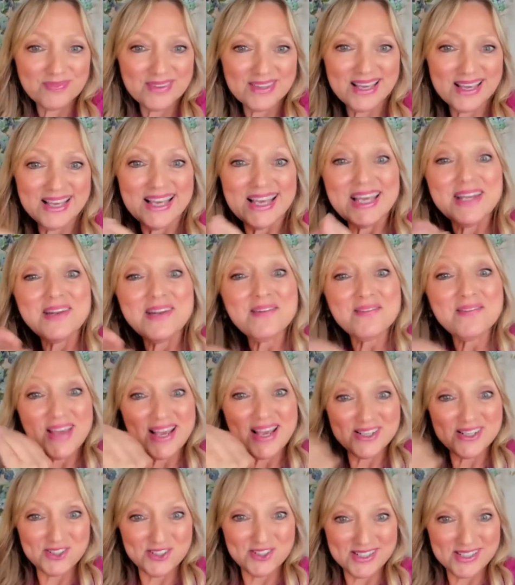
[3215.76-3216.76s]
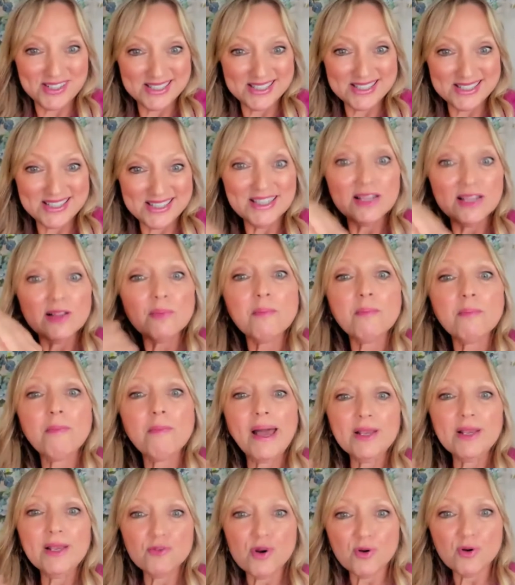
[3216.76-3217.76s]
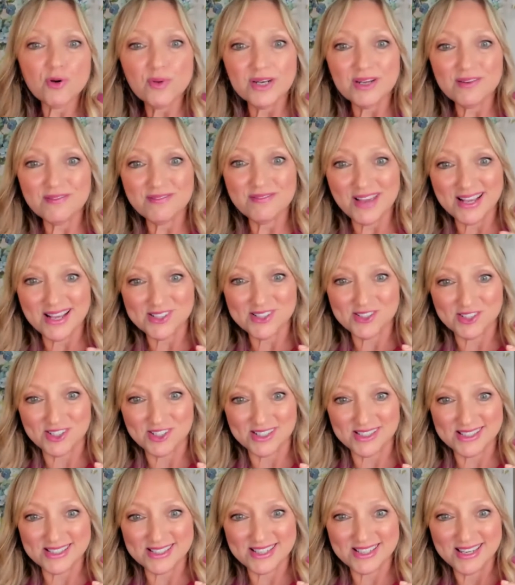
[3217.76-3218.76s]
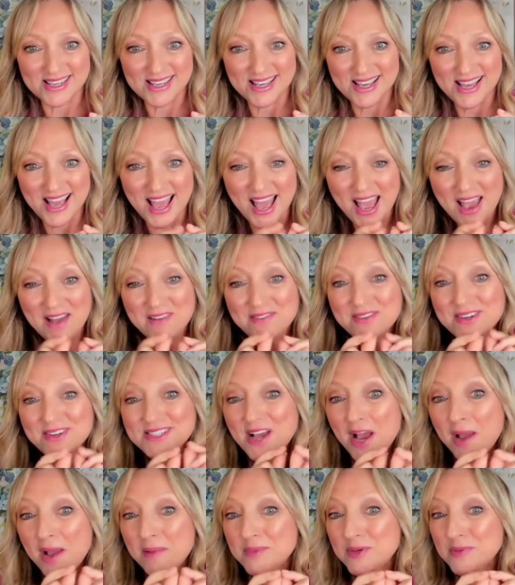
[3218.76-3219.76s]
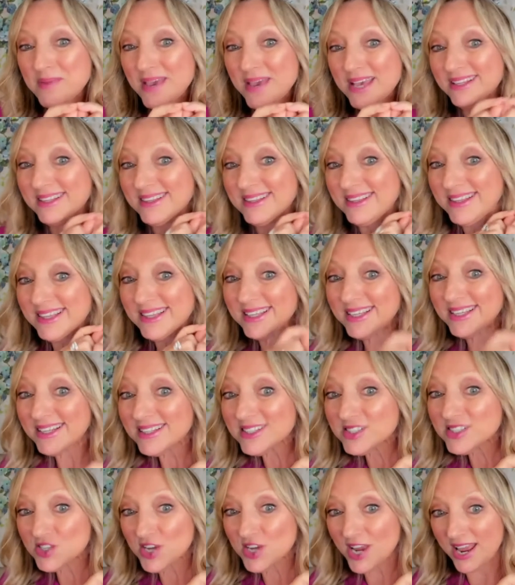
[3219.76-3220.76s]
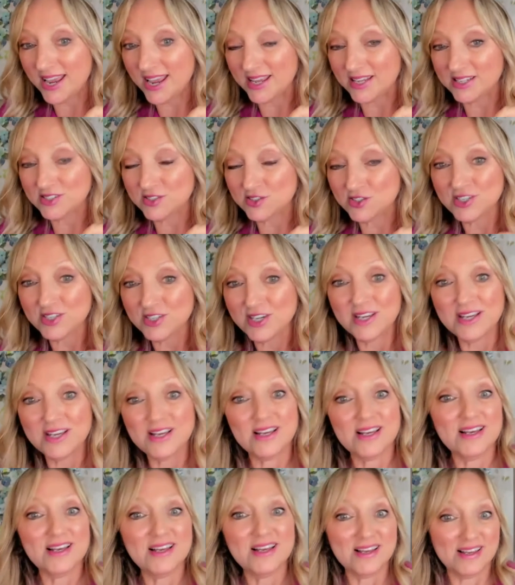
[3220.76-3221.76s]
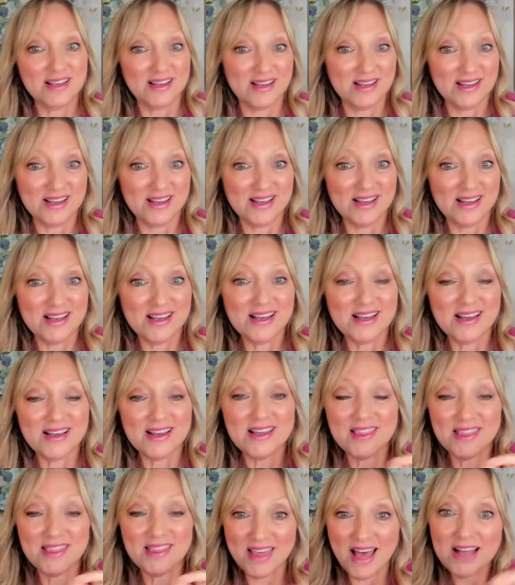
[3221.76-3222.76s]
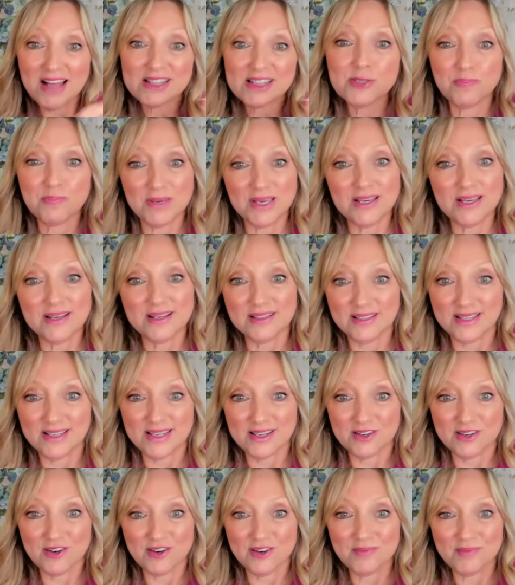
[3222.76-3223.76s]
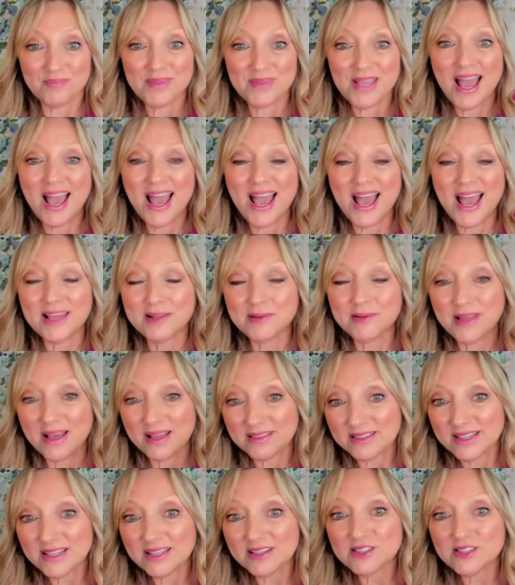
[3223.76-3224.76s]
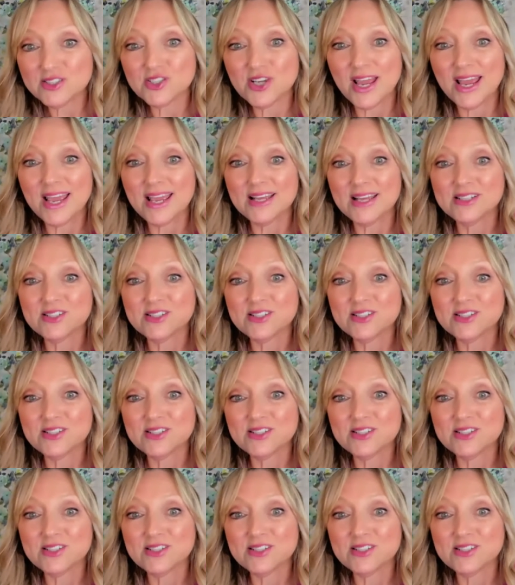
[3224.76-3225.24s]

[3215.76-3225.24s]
innovations, little micro innovations, every time you make a little change, that's being a leader. And that little change